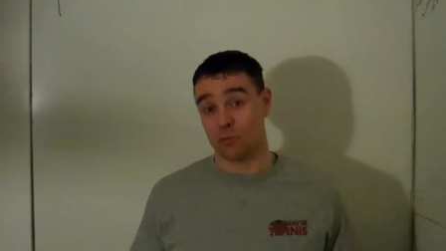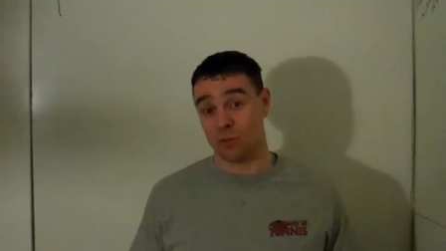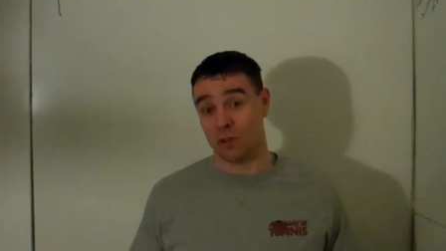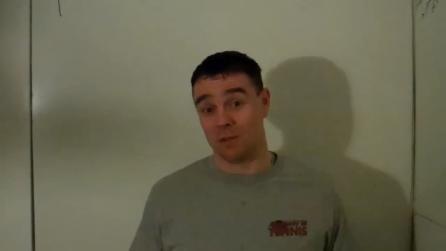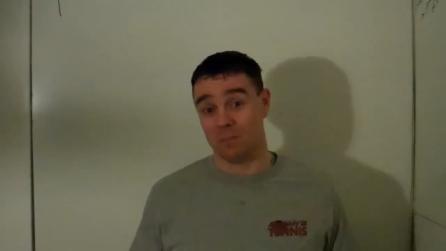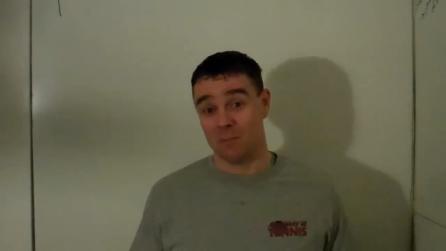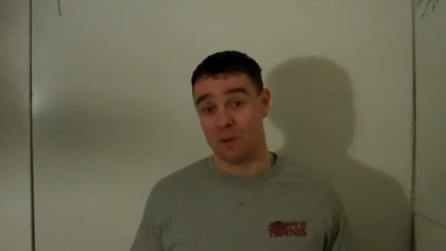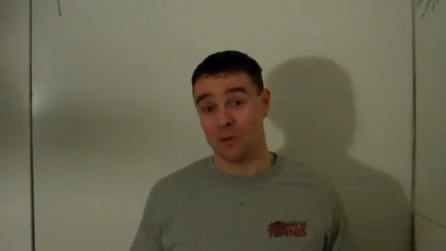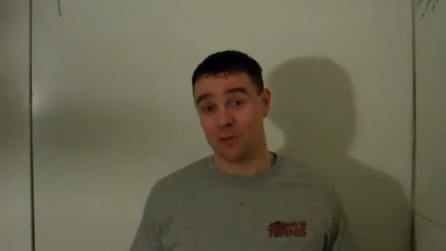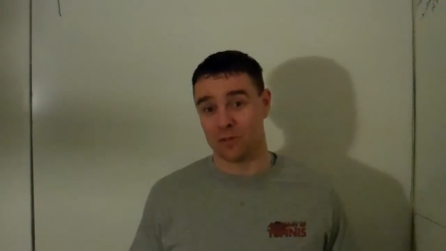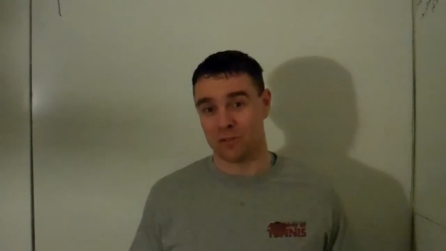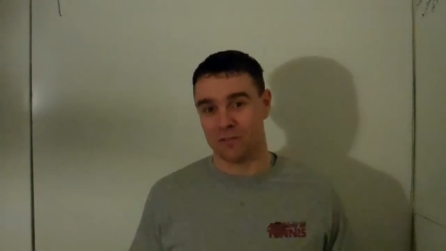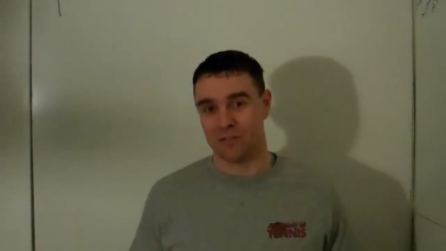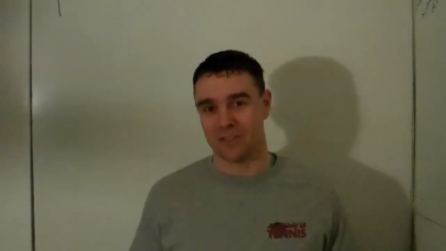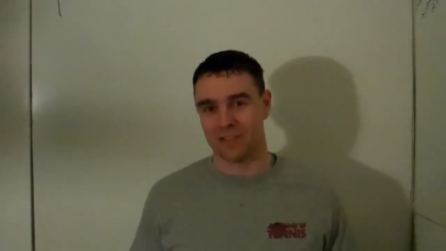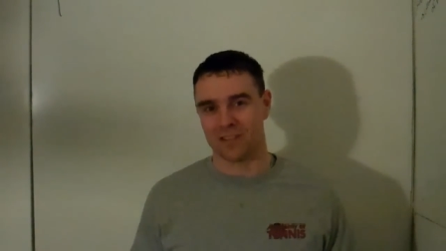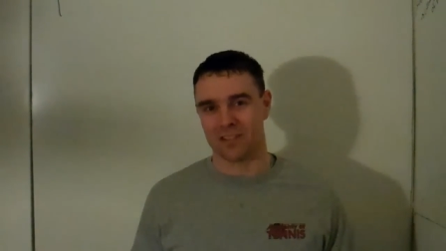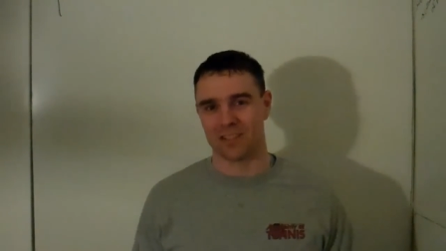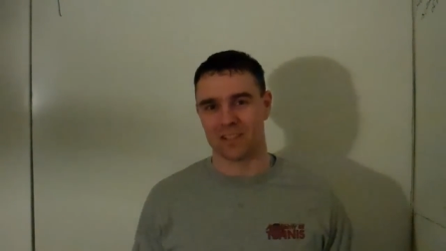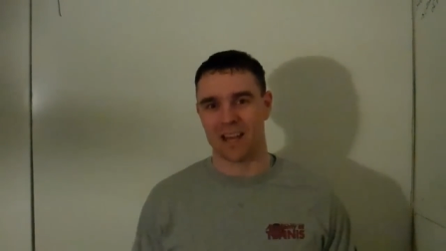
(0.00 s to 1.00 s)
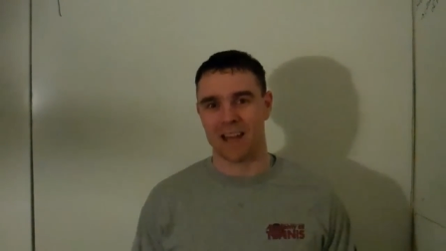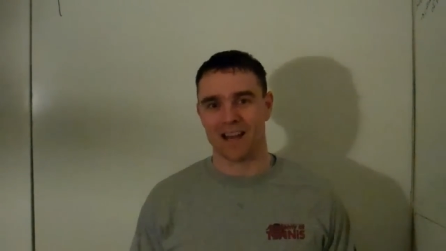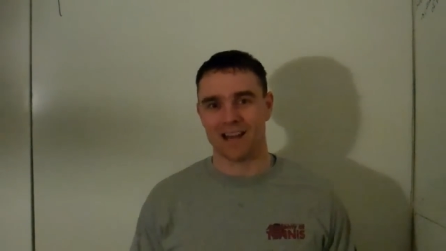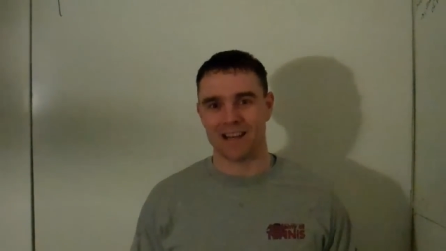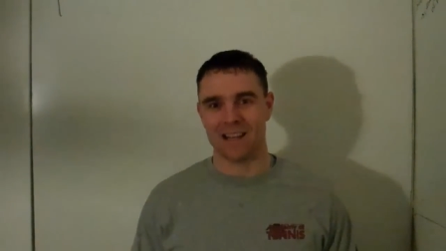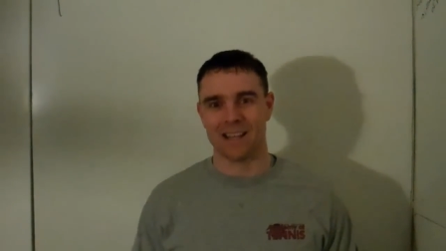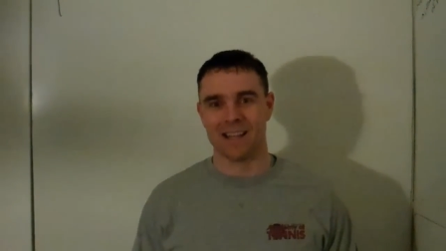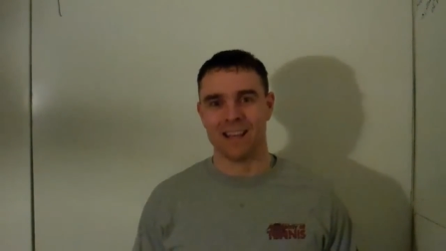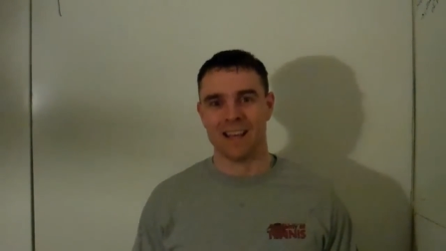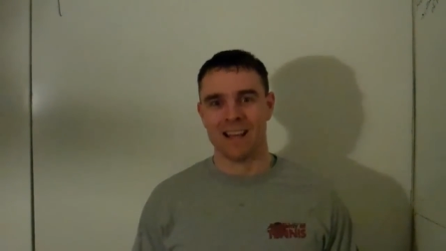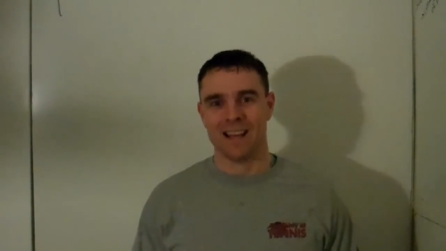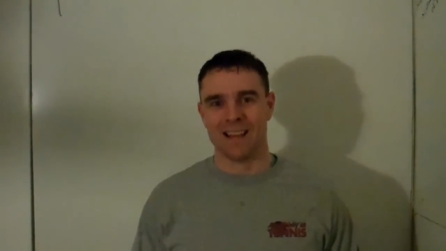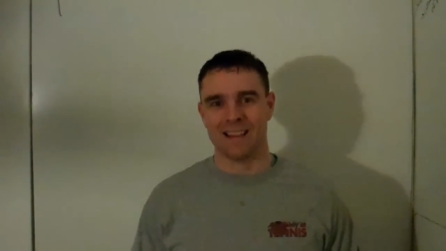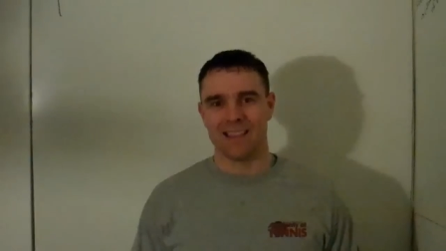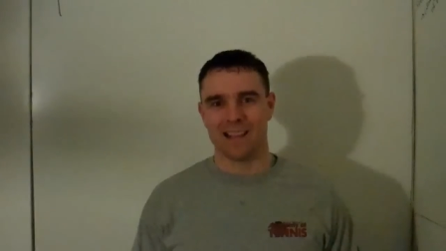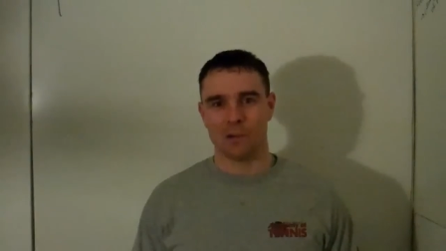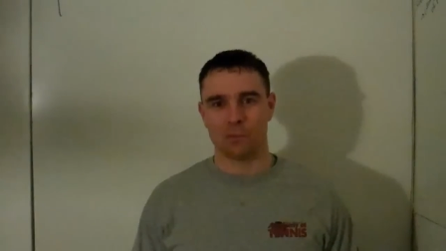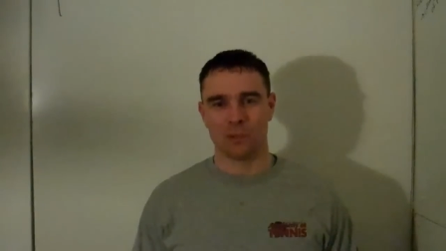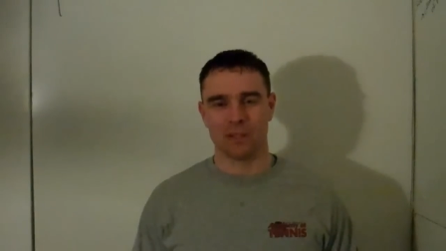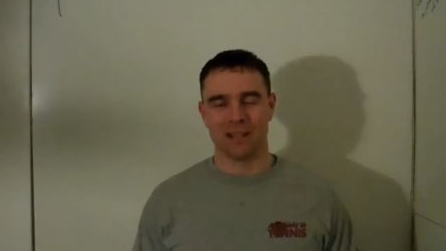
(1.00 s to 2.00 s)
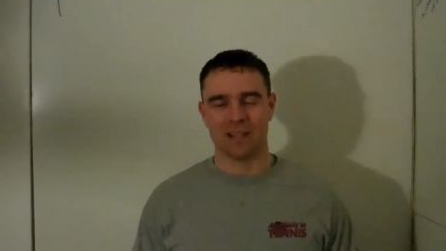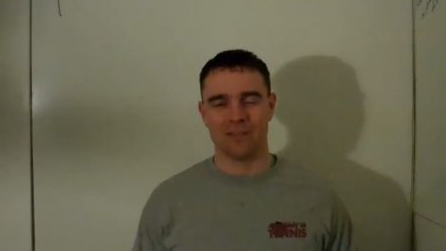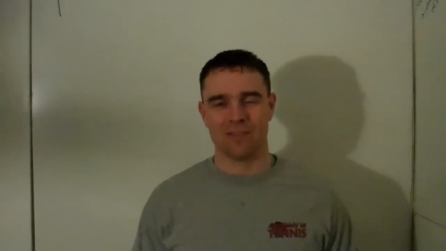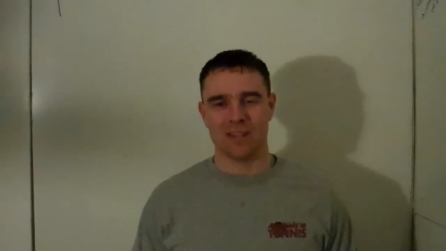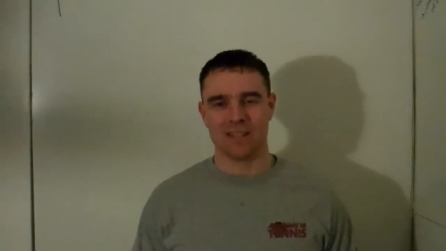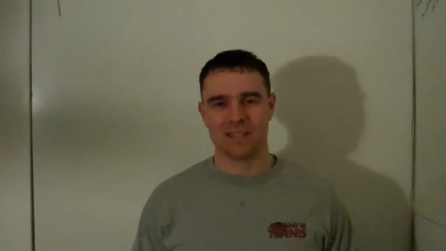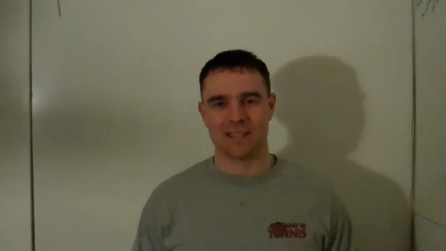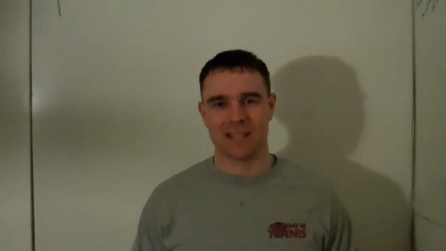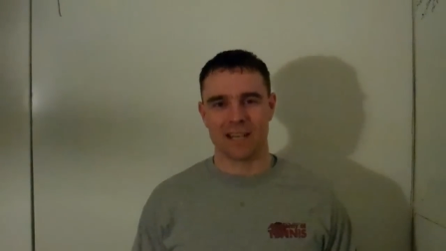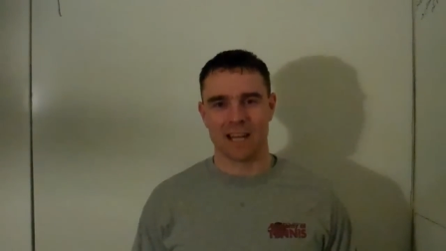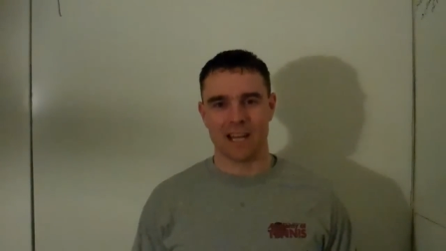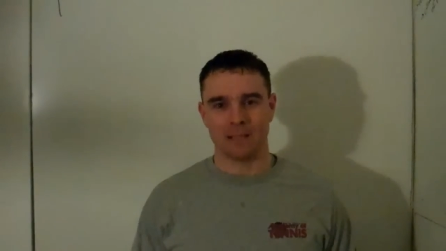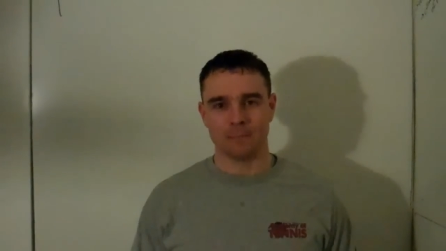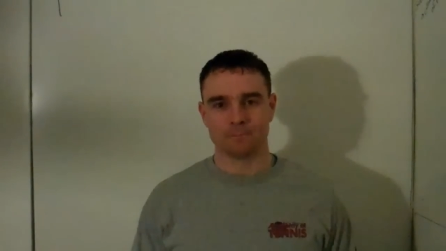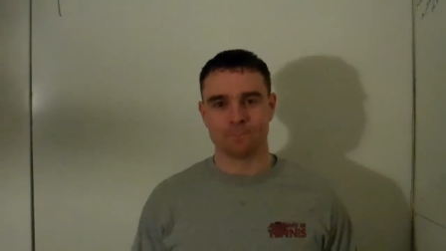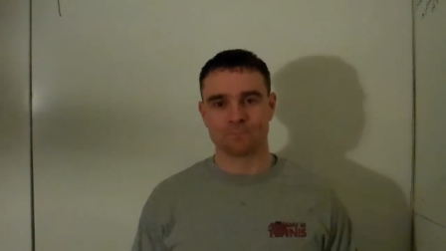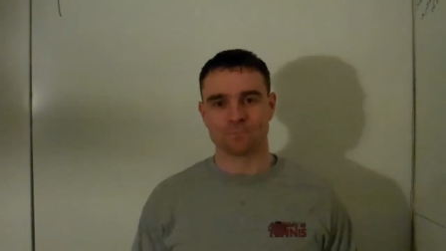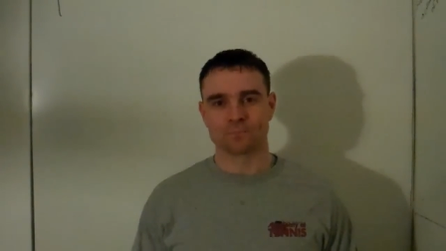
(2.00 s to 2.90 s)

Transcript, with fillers: really most of the society that we live in today.